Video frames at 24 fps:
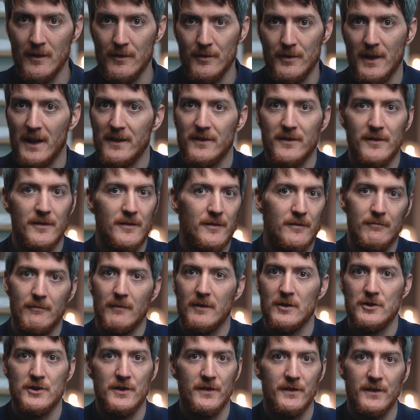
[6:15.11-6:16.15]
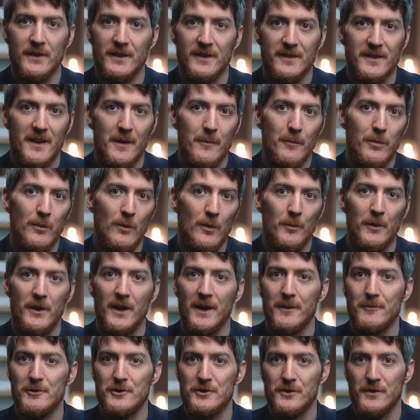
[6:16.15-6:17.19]
That's just an example, but
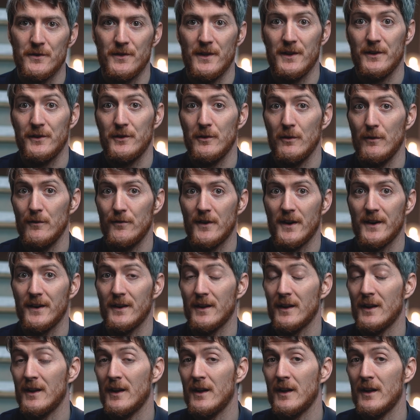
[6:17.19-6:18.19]
I'm sure that you'll find